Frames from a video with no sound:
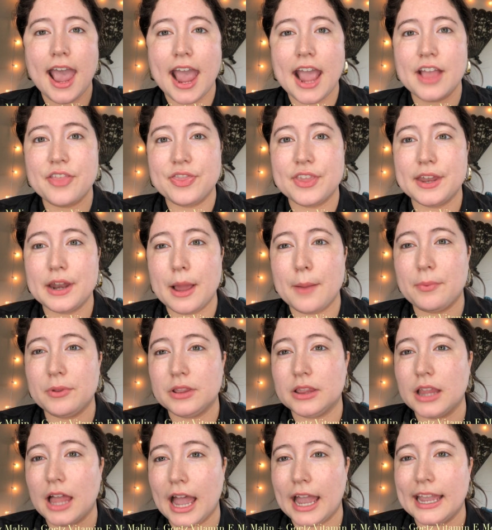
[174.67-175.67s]
and then
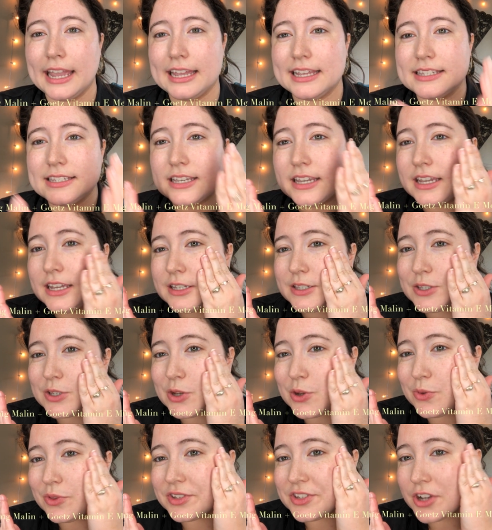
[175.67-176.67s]
apply it
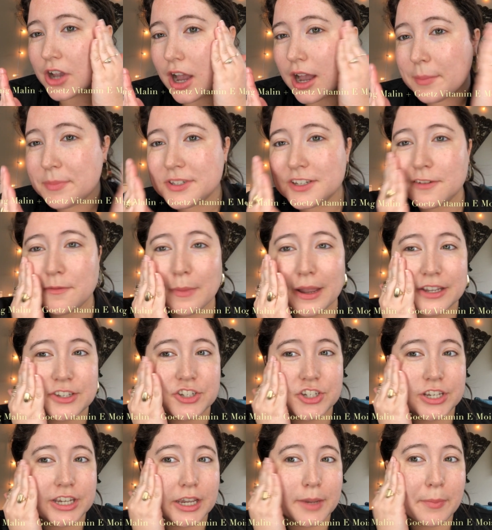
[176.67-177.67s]
to the tops of my
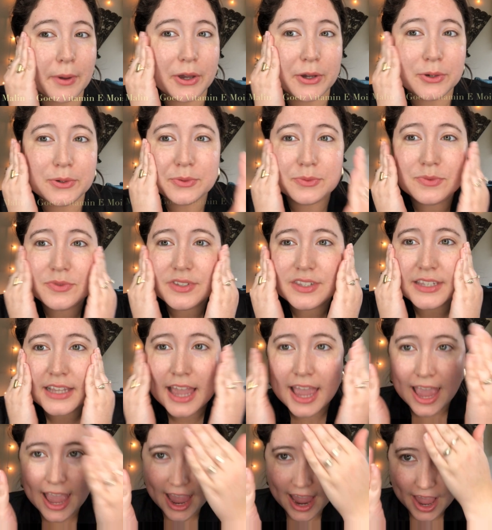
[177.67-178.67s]
cheekbones
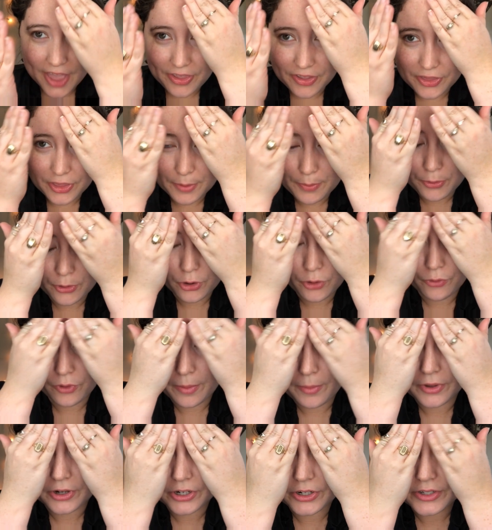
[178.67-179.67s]
and then the
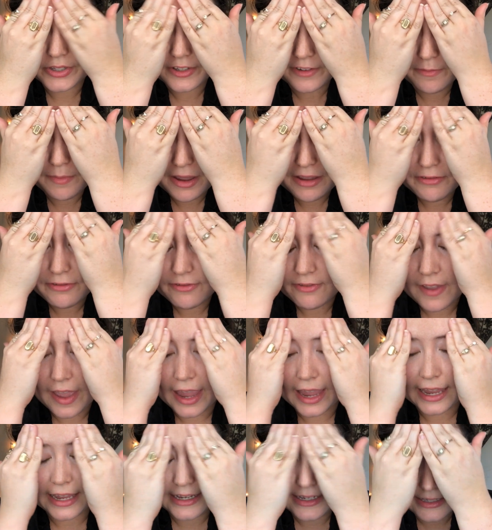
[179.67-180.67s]
perimeters of my
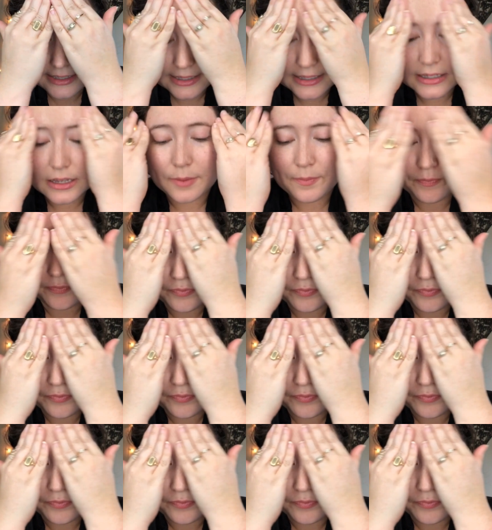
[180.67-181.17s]
face.